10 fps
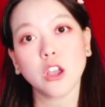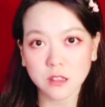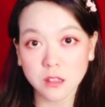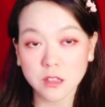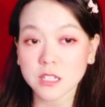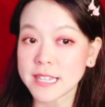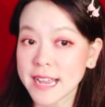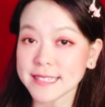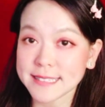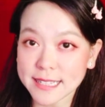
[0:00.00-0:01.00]
The
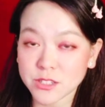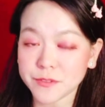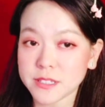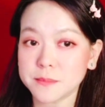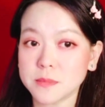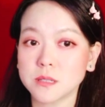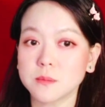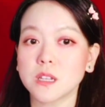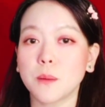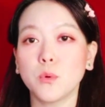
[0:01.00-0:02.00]
next sets of symptoms
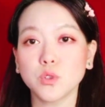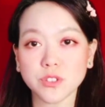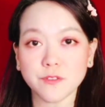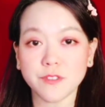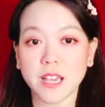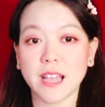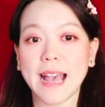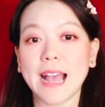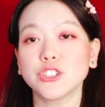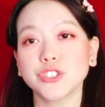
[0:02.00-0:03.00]
are more severe
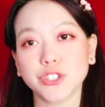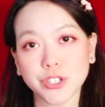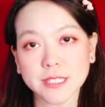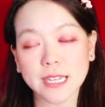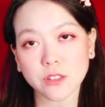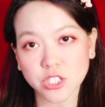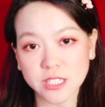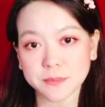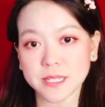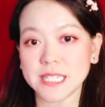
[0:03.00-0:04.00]
and should contact the GP